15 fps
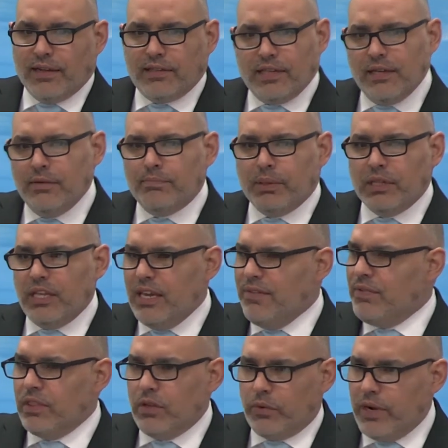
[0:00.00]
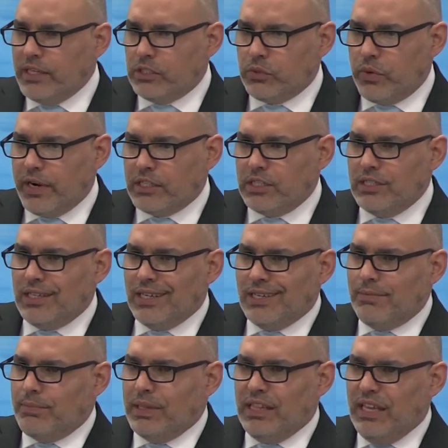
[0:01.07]
that didn't believe in the resurrection,
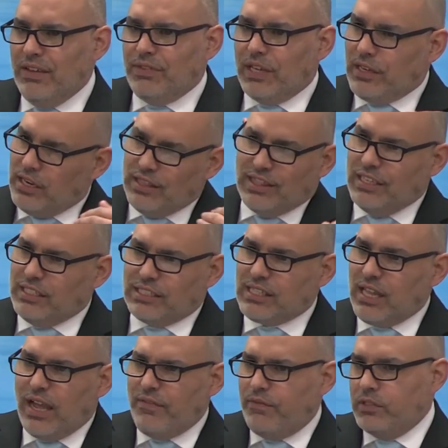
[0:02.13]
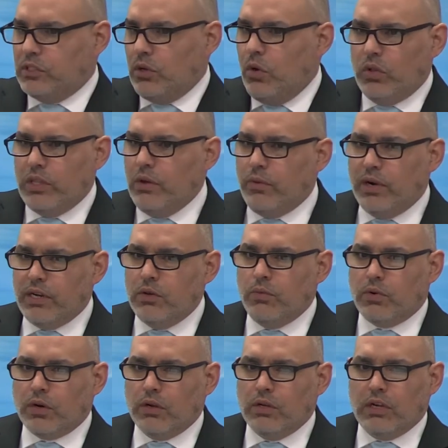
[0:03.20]
that believed that this life was the only one
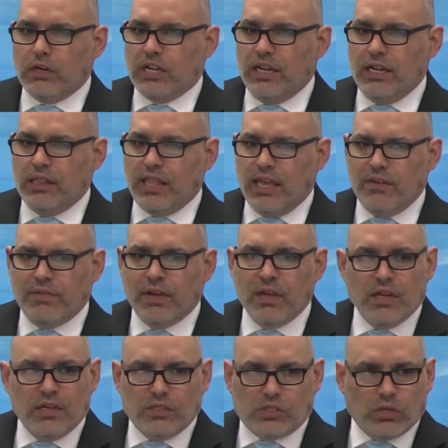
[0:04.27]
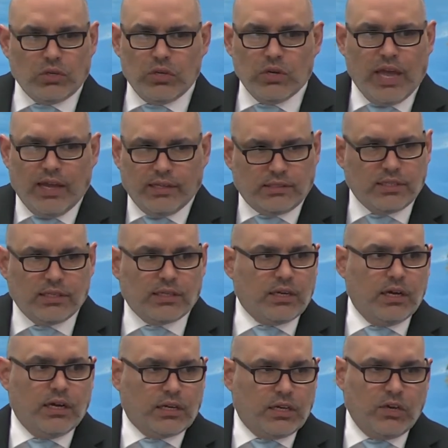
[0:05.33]
you were going to live, so you had
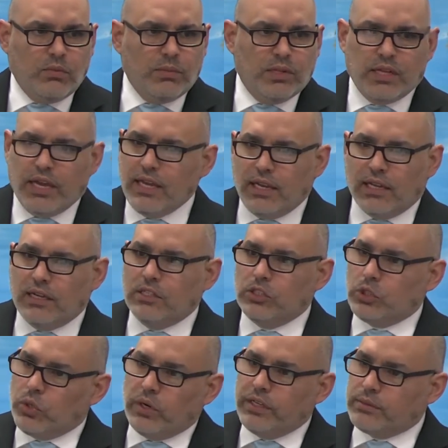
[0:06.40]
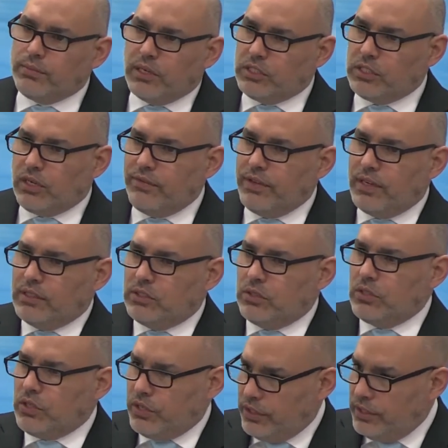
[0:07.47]
to accumulate and enjoy as much of it as you